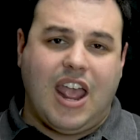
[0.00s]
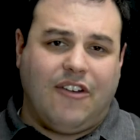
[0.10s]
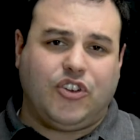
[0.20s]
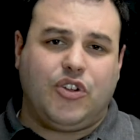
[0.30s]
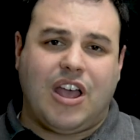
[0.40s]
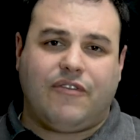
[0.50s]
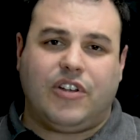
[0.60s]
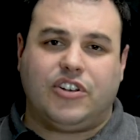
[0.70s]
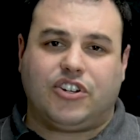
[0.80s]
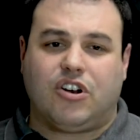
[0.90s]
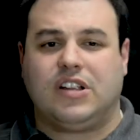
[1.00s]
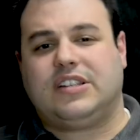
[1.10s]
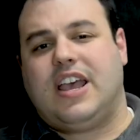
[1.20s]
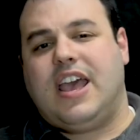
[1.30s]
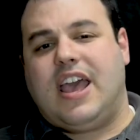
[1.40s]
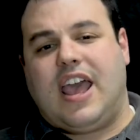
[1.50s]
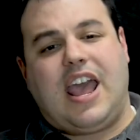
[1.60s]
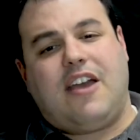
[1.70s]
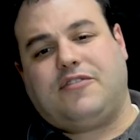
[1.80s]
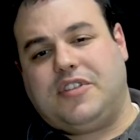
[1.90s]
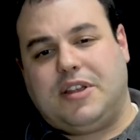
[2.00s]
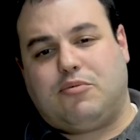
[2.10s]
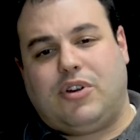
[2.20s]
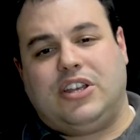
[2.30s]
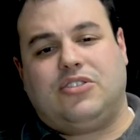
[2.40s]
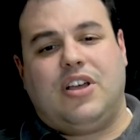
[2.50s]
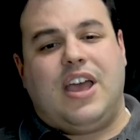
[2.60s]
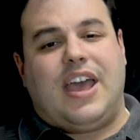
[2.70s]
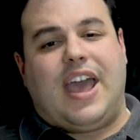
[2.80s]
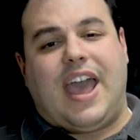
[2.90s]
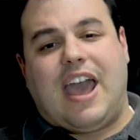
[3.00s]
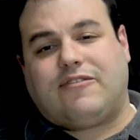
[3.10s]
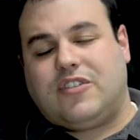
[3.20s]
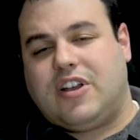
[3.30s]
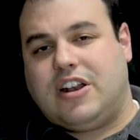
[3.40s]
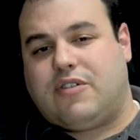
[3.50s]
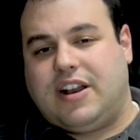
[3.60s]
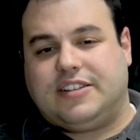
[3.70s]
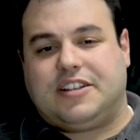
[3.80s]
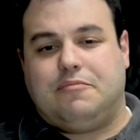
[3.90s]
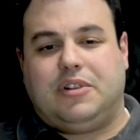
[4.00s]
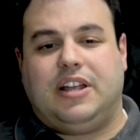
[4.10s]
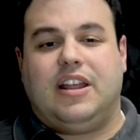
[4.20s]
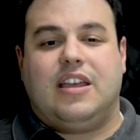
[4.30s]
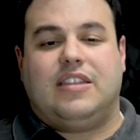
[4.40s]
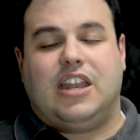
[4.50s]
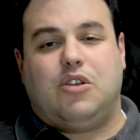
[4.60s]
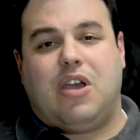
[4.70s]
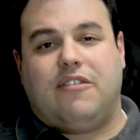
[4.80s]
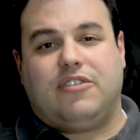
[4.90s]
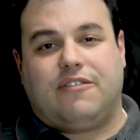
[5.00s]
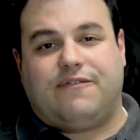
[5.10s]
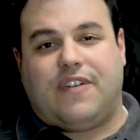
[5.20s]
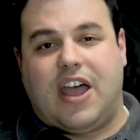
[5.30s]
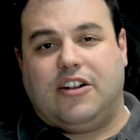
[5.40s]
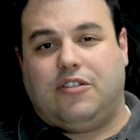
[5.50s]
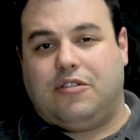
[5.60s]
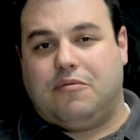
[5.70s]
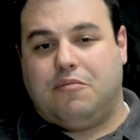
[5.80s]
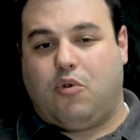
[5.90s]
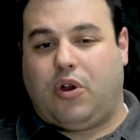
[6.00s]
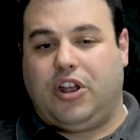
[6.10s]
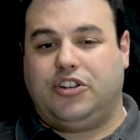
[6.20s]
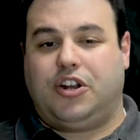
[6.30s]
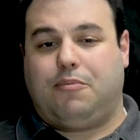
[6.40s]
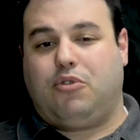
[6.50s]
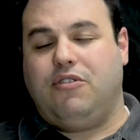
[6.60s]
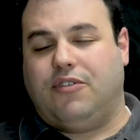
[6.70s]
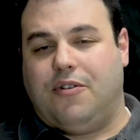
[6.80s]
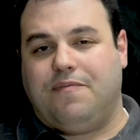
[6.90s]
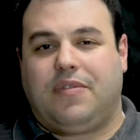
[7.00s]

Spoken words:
After you have insurance, after the appraisal, after the underwriting is complete, then you have your final mortgage approval.